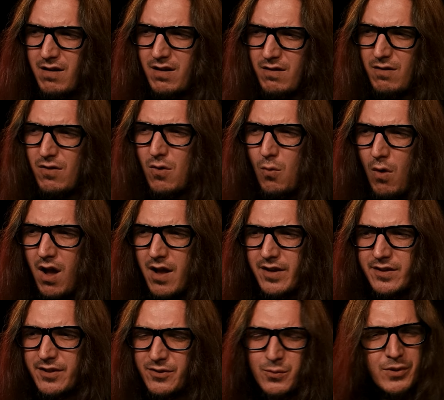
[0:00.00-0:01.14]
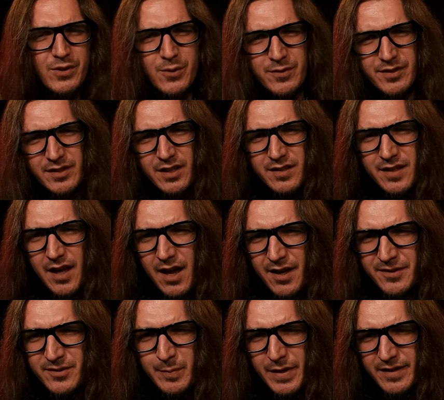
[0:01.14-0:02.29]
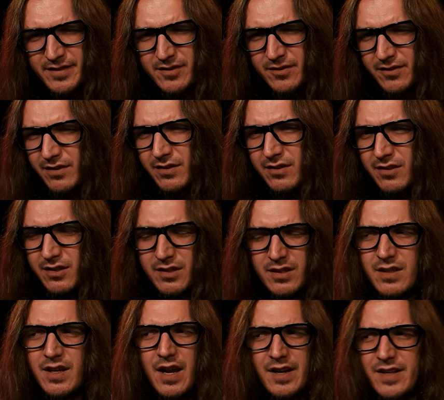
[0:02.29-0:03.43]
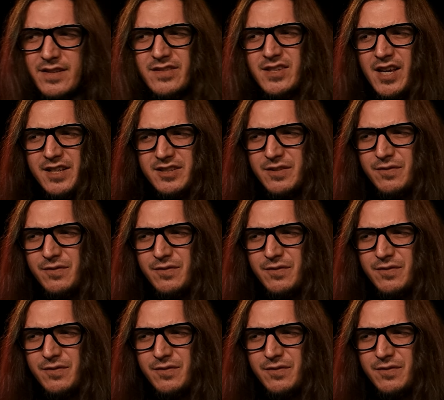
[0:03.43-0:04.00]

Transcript: and I don't know why, because we're using a gas mixer, and it's set to